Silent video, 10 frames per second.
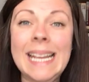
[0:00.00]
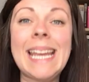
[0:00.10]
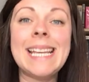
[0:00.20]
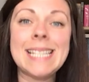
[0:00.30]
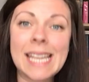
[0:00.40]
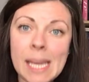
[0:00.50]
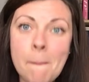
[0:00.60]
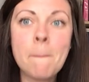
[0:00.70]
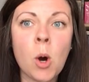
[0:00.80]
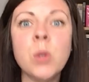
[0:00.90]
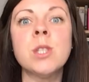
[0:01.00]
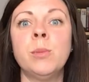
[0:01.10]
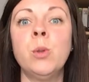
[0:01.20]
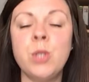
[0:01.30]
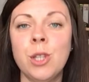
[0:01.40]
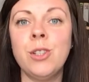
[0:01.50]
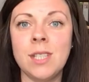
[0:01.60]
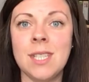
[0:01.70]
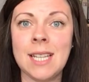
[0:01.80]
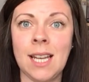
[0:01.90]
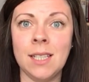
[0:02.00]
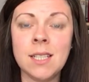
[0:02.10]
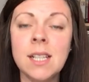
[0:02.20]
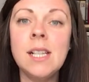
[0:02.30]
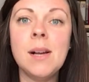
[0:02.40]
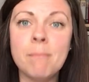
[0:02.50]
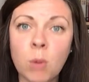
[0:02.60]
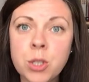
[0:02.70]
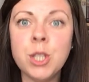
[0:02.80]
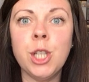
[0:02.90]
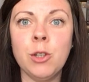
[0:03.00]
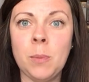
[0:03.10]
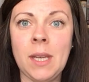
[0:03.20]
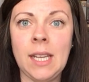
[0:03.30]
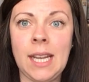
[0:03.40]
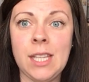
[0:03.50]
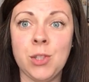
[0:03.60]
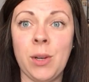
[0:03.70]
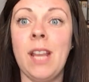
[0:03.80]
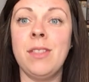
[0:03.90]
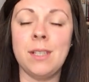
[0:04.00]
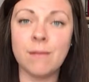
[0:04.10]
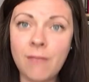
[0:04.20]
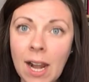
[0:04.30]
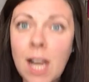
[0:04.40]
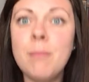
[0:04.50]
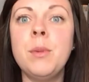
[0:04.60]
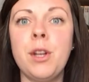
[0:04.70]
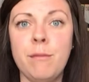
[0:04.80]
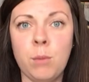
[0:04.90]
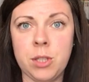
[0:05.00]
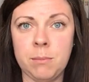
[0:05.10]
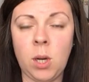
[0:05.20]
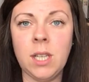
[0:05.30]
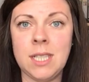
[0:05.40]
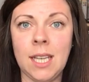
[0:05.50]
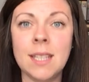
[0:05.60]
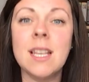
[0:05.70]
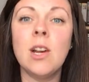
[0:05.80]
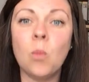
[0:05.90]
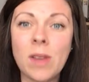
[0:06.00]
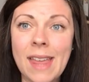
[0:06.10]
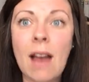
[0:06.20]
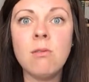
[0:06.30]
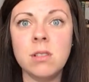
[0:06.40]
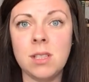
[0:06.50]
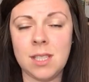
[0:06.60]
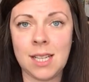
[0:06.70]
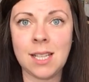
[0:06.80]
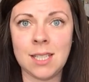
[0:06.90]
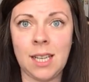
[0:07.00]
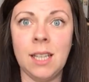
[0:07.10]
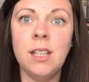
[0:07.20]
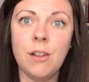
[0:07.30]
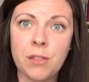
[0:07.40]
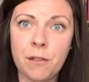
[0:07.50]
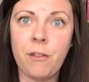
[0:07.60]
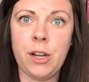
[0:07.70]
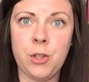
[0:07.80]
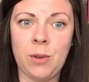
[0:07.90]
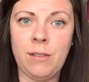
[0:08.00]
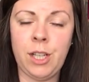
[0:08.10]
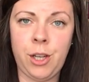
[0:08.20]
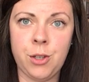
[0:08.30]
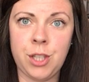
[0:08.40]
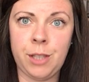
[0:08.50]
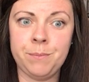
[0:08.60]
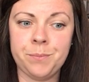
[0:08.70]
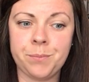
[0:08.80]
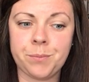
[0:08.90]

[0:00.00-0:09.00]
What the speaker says: It is impossible to understand modern European history and the development of modern politics without understanding the French Revolution.